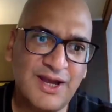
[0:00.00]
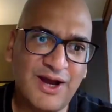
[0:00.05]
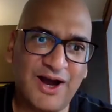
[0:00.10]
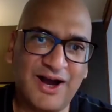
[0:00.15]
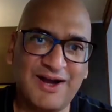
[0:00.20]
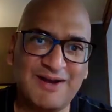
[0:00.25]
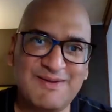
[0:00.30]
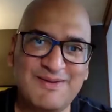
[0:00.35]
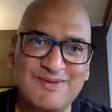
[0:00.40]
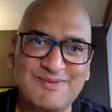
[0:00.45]

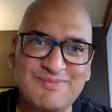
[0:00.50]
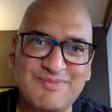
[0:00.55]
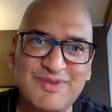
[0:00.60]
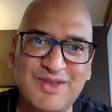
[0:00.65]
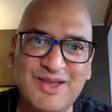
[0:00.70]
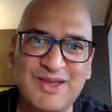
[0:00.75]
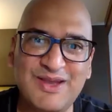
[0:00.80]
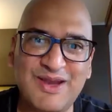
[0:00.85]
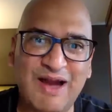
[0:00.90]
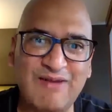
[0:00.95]

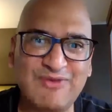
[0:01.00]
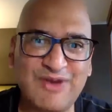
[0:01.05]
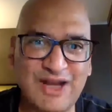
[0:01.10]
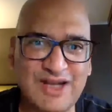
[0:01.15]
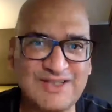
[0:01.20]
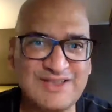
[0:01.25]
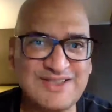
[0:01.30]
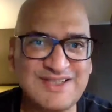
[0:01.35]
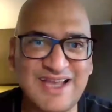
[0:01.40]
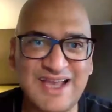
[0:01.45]
I've got
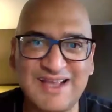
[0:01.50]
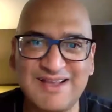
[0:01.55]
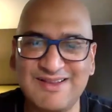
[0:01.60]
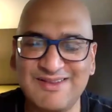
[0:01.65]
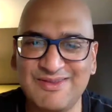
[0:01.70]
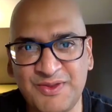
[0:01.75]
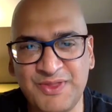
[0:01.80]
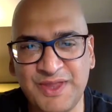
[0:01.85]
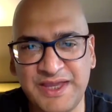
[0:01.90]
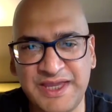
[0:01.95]
to say,
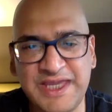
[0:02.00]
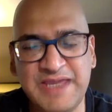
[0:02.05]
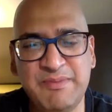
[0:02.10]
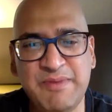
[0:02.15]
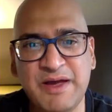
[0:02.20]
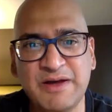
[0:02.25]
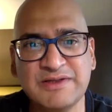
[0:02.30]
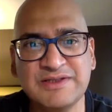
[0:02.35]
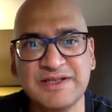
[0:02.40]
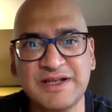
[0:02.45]
the
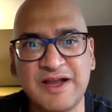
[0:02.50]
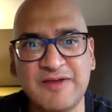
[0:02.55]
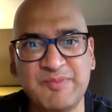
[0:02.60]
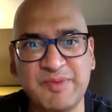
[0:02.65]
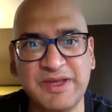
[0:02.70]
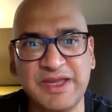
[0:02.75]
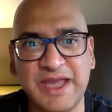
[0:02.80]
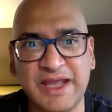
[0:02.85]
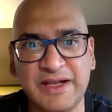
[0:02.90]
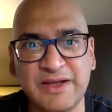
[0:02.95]
emails that I've
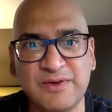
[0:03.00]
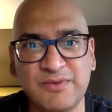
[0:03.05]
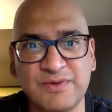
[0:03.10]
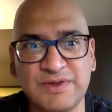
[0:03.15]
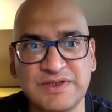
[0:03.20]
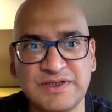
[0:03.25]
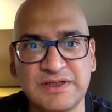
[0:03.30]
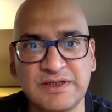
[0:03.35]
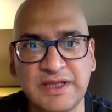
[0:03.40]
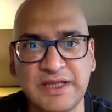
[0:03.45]
been getting
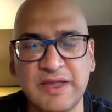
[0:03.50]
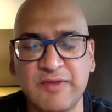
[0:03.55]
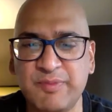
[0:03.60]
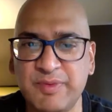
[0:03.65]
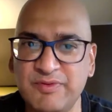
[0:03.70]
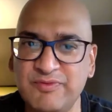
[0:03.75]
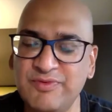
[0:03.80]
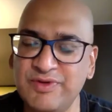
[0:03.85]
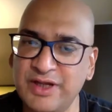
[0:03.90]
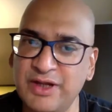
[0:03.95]
recently have
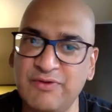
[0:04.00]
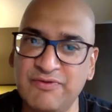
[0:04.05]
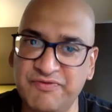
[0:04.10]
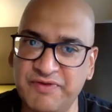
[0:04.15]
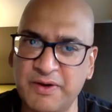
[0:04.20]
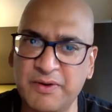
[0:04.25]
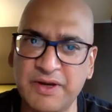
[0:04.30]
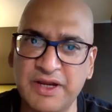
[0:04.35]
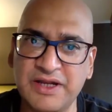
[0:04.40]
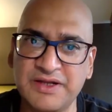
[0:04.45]
been,
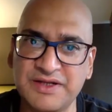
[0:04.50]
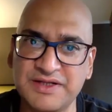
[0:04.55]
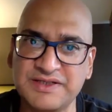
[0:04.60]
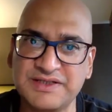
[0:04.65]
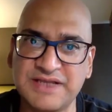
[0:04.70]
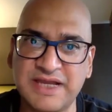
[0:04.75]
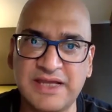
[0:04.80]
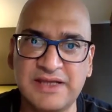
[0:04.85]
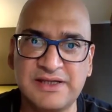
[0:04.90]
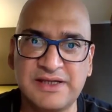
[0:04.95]
very
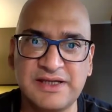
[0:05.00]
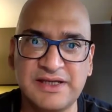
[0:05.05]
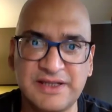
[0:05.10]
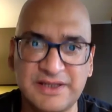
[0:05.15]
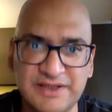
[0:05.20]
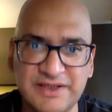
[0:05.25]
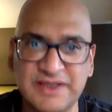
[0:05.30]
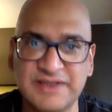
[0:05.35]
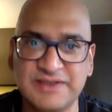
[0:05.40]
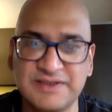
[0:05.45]
understanding, and
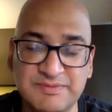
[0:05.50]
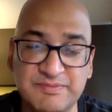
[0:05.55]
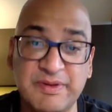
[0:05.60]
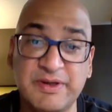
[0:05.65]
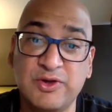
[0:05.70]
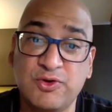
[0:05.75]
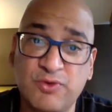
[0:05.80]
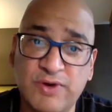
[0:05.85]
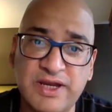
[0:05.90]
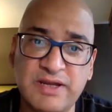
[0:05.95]
it's
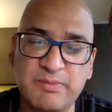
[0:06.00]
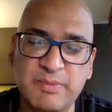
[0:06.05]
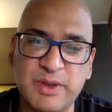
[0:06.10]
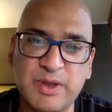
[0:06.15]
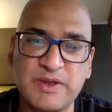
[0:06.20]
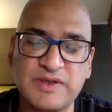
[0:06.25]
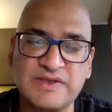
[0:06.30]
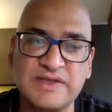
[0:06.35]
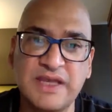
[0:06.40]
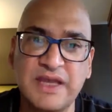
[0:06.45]
been great
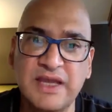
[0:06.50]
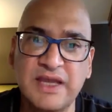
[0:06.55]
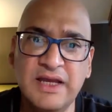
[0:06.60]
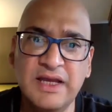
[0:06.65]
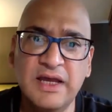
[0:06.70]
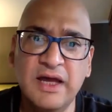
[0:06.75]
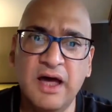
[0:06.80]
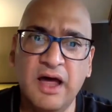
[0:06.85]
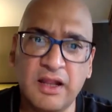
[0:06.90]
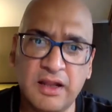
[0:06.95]
because
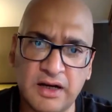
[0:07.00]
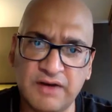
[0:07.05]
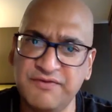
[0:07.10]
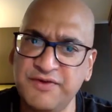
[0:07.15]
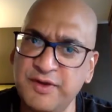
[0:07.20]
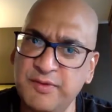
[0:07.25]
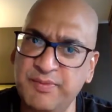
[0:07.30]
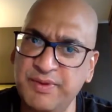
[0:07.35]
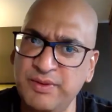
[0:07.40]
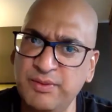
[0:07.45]
a lot of
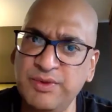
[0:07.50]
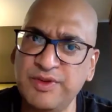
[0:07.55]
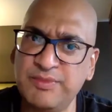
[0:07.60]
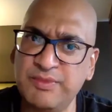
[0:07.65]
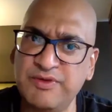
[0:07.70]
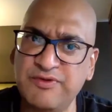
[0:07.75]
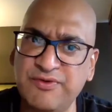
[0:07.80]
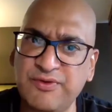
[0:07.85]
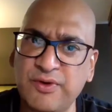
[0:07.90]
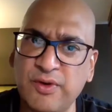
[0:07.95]
you have been with
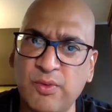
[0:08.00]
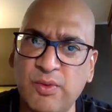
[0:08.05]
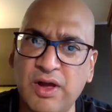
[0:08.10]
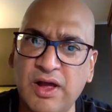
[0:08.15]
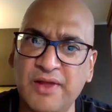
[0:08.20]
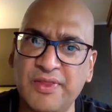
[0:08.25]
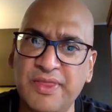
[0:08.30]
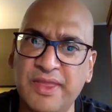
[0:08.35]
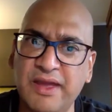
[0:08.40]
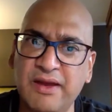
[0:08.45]
me for a
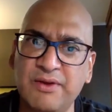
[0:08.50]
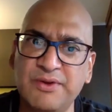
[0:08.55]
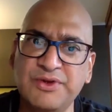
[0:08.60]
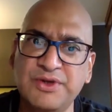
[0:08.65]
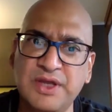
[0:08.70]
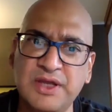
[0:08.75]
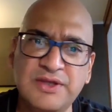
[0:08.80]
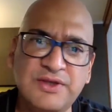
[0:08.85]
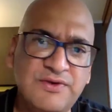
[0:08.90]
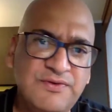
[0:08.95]
while now,
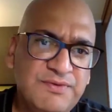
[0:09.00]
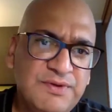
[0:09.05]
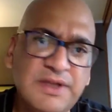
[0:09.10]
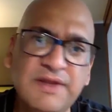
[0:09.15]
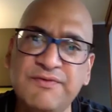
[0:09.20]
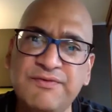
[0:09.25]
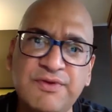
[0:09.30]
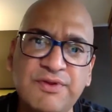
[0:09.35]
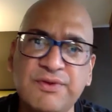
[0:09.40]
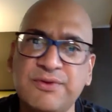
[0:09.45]
and you've
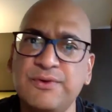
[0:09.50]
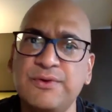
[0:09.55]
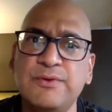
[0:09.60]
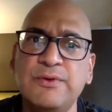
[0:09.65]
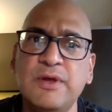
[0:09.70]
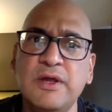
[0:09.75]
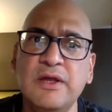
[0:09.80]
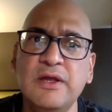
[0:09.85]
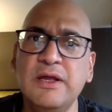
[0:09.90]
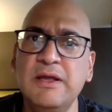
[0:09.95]
lived
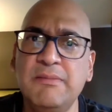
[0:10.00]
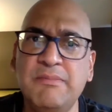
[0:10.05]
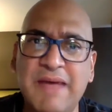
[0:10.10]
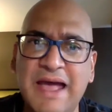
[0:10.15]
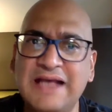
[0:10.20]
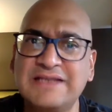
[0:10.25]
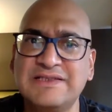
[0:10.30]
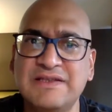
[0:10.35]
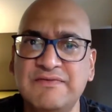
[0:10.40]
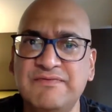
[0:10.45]
through
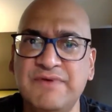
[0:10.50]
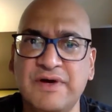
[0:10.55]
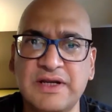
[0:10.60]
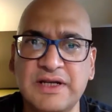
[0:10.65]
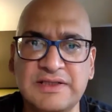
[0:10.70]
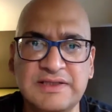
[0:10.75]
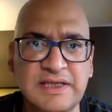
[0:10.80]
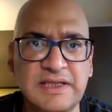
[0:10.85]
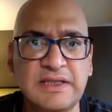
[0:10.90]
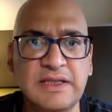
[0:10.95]
massive
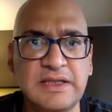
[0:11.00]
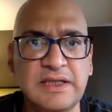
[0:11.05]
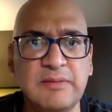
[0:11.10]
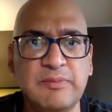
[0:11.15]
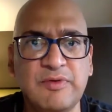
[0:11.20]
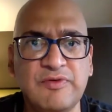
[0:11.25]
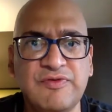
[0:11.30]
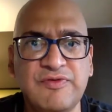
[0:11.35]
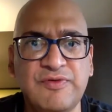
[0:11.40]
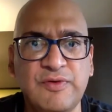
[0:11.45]
volatility
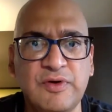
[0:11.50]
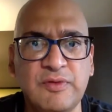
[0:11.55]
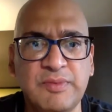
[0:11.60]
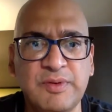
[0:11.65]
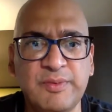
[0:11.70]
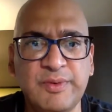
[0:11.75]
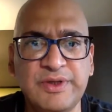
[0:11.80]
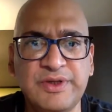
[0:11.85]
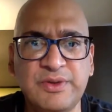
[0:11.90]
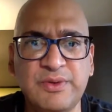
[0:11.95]
before.
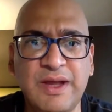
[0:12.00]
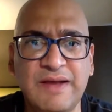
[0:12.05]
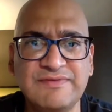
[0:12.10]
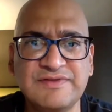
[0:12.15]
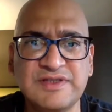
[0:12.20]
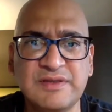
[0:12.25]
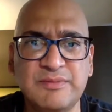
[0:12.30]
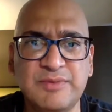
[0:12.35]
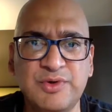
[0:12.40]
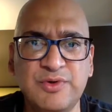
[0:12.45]
But we do have
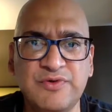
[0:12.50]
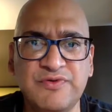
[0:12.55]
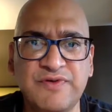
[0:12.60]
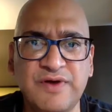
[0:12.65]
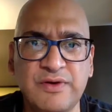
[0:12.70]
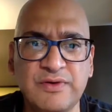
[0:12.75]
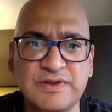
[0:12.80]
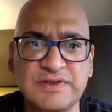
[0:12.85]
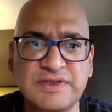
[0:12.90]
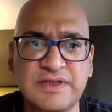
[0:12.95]
some new
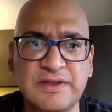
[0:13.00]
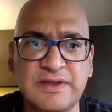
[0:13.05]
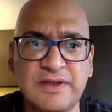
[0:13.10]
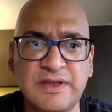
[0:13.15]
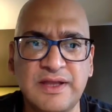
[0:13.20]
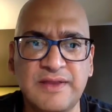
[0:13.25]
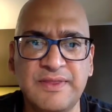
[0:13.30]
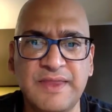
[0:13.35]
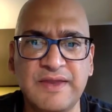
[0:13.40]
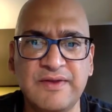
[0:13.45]
folks, and
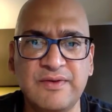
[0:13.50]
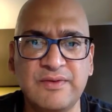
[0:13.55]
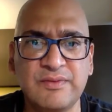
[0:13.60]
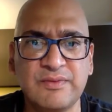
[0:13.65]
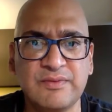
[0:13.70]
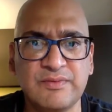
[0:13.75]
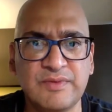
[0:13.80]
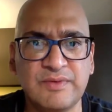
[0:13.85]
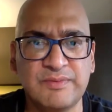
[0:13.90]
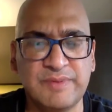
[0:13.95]
they've
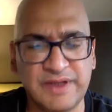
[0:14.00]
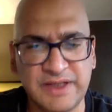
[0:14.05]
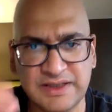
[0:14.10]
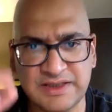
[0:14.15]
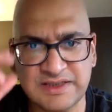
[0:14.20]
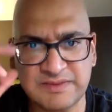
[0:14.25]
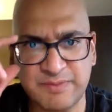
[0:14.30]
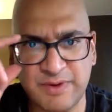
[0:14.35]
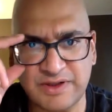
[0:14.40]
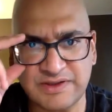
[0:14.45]
been
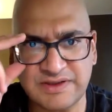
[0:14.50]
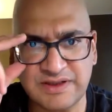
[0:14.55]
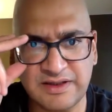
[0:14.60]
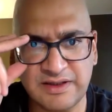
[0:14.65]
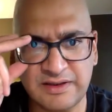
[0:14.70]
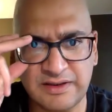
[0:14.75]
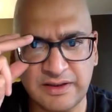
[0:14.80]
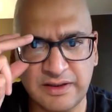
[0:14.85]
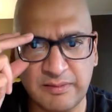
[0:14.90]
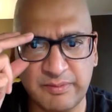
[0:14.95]
expressing
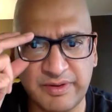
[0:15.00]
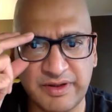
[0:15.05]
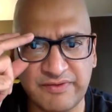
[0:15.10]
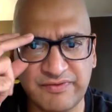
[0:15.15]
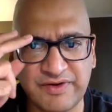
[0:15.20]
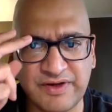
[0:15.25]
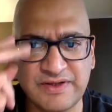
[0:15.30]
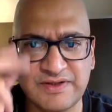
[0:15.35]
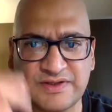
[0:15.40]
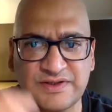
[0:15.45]
a little bit
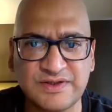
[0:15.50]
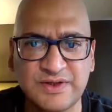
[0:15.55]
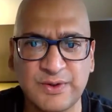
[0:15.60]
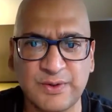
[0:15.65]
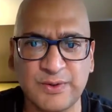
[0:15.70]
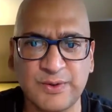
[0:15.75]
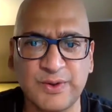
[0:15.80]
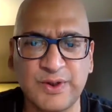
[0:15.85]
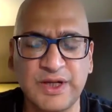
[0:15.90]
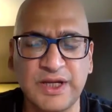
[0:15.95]
of
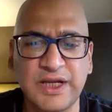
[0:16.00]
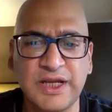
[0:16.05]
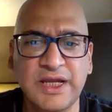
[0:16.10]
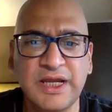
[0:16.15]
concern.